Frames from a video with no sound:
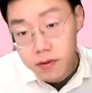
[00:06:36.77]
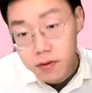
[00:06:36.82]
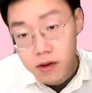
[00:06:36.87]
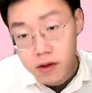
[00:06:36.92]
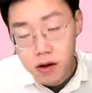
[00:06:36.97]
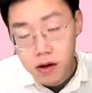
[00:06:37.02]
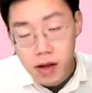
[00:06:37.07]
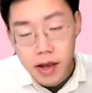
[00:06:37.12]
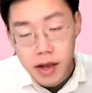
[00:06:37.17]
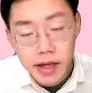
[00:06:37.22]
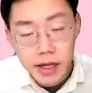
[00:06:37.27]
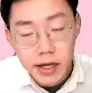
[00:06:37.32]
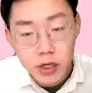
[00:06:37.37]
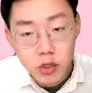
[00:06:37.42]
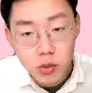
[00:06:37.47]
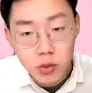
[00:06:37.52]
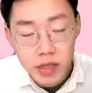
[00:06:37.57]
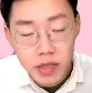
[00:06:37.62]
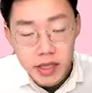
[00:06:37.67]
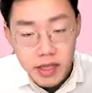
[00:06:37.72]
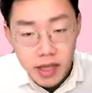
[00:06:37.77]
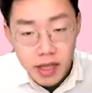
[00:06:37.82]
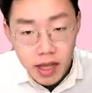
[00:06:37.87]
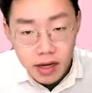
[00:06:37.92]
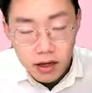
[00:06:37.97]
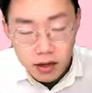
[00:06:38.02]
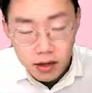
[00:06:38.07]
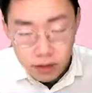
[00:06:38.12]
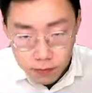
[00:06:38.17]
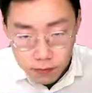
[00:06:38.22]
Okay, it should be
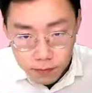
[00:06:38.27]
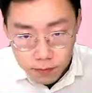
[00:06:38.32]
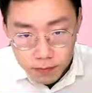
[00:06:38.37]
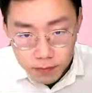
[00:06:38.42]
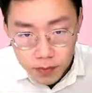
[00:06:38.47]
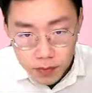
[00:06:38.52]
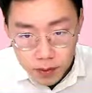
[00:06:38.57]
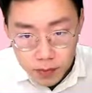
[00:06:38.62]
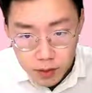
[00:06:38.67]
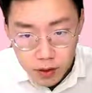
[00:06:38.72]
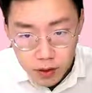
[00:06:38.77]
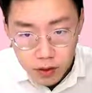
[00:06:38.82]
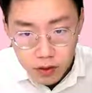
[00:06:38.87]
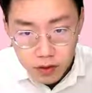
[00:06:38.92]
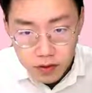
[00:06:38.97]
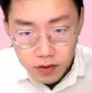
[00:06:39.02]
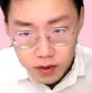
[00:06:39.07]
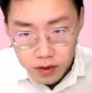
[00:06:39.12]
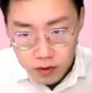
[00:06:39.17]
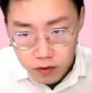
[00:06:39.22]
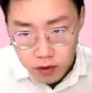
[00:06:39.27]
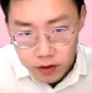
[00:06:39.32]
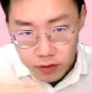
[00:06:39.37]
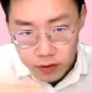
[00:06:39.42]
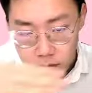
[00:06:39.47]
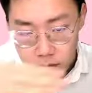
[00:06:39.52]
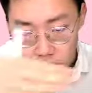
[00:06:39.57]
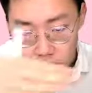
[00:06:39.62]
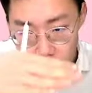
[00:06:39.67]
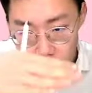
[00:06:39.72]
negative because it
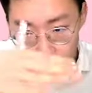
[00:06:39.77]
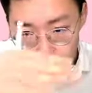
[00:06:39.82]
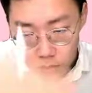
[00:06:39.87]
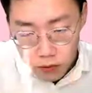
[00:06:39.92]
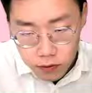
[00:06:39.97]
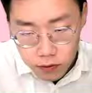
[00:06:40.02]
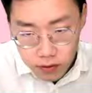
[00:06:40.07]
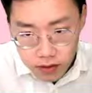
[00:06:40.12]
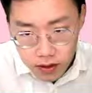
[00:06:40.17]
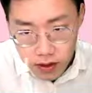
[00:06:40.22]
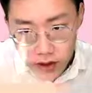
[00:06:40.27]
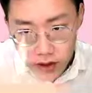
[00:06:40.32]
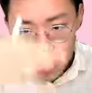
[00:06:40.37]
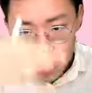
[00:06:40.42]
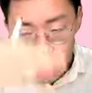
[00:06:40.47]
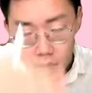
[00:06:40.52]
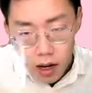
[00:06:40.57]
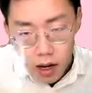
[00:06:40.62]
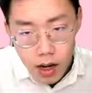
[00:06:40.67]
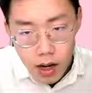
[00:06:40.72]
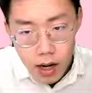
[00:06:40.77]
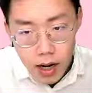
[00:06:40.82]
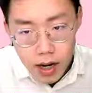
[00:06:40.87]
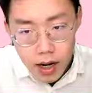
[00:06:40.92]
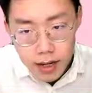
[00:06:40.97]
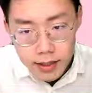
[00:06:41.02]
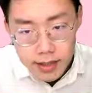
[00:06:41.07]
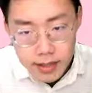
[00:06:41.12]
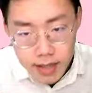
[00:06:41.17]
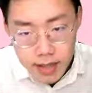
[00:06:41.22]
just below the
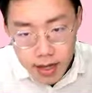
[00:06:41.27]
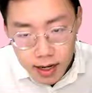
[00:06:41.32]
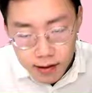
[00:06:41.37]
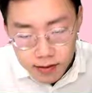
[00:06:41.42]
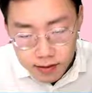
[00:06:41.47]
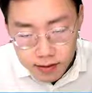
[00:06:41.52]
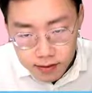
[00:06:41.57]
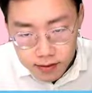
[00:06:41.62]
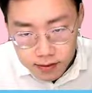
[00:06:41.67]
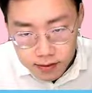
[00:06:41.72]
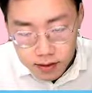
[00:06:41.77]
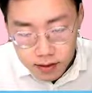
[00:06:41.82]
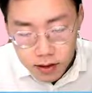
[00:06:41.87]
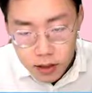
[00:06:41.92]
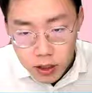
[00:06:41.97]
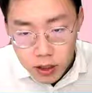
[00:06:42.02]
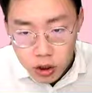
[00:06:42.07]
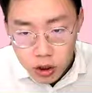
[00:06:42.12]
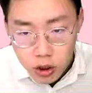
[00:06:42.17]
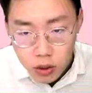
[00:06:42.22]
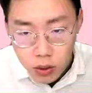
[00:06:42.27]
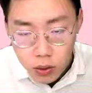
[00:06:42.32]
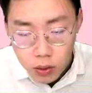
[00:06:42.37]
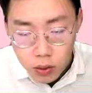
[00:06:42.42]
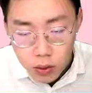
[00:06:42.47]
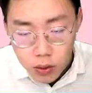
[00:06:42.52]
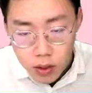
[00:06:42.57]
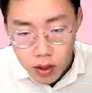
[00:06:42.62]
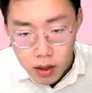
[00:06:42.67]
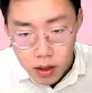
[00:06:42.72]
x-axis,
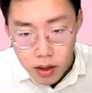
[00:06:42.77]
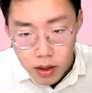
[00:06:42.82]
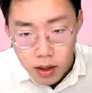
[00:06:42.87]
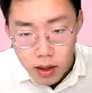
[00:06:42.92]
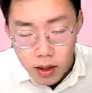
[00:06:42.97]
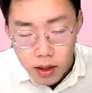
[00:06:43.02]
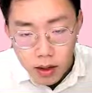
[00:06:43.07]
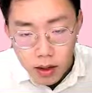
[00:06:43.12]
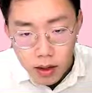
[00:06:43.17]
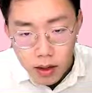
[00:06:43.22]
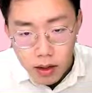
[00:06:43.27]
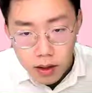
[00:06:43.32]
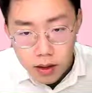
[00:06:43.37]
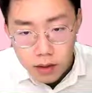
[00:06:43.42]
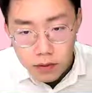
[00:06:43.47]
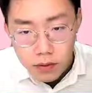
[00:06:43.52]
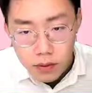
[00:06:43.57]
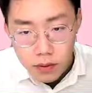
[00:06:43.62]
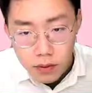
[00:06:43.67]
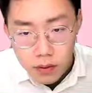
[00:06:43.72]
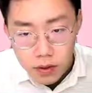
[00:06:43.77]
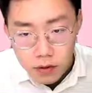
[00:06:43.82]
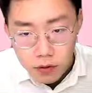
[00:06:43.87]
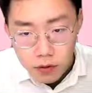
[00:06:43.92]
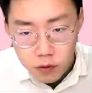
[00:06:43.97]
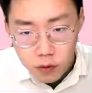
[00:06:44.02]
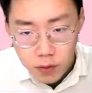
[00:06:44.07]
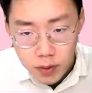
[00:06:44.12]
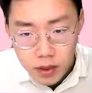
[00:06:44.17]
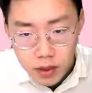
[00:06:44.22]
so it
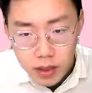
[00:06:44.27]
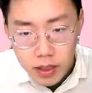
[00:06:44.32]
should be